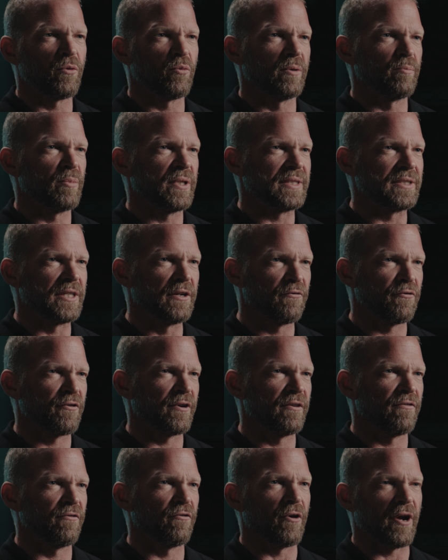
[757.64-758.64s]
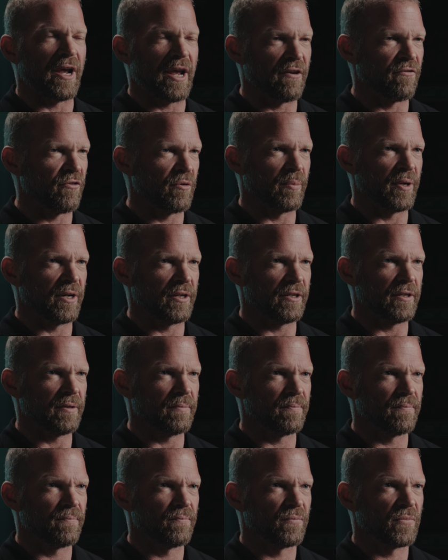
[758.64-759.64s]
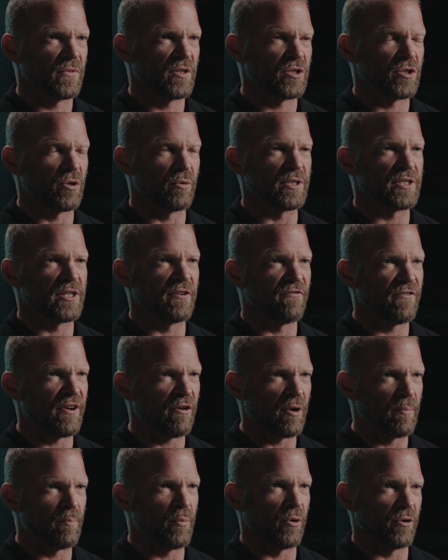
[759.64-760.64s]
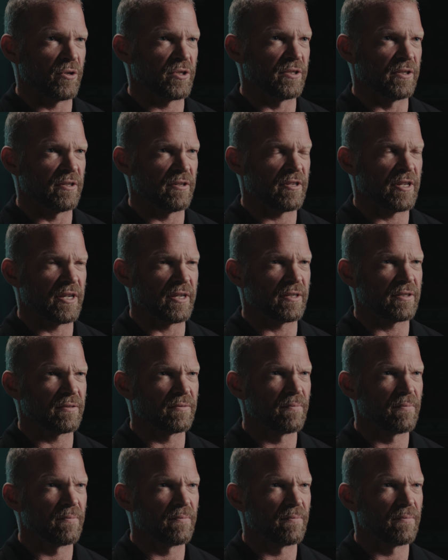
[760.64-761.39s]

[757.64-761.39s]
will be different for everybody. So it's a very personal thing.